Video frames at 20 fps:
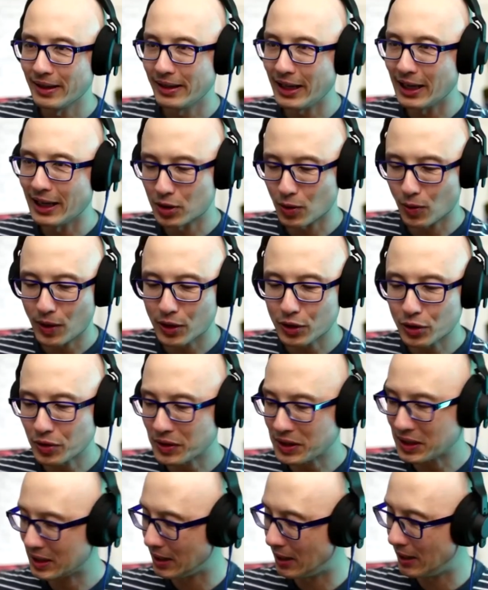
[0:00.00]
Yeah, sequential
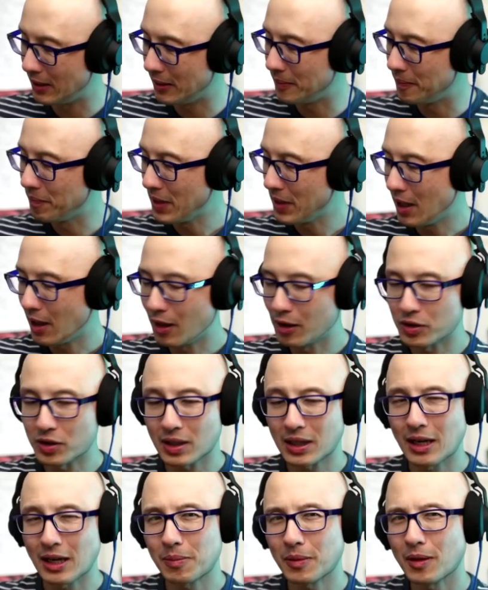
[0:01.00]
design. There's a
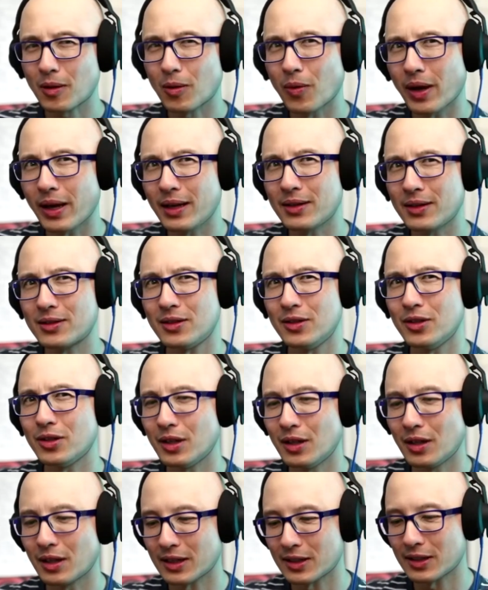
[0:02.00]
couple of ways you
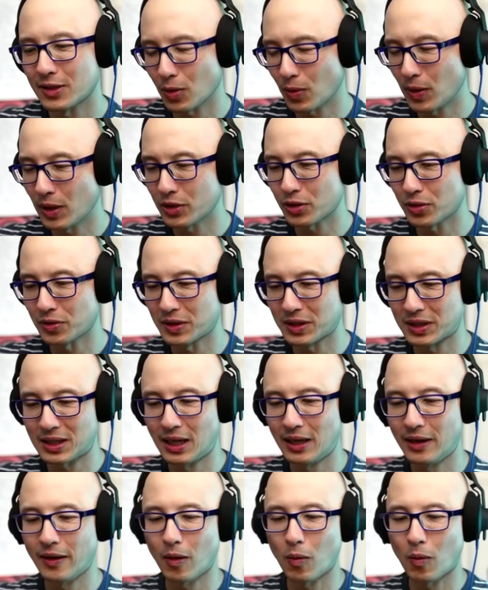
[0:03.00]
can look at sequential design.